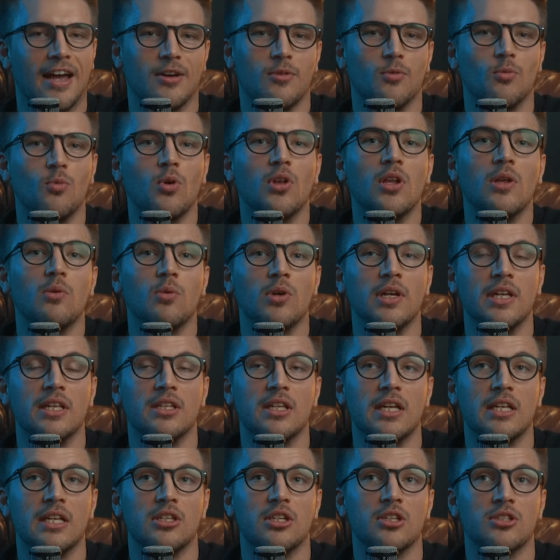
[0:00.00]
Well, well, it,
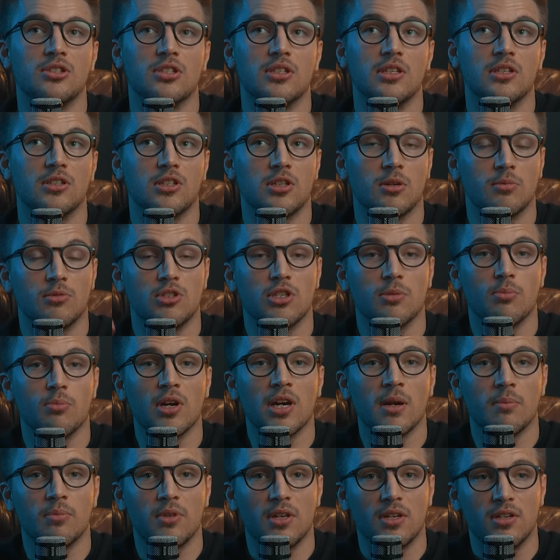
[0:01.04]
it just to to bring
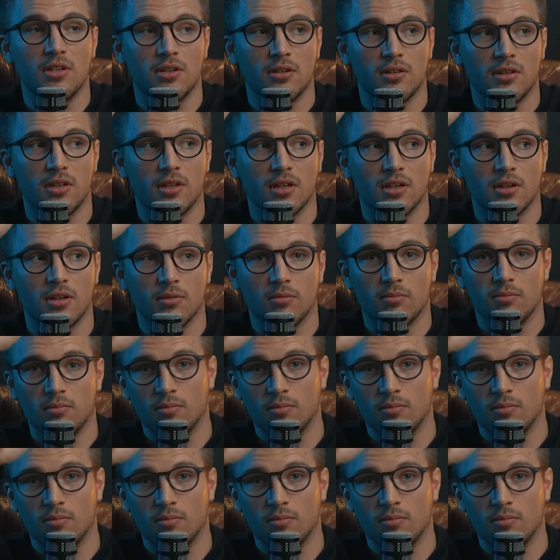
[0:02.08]
up the the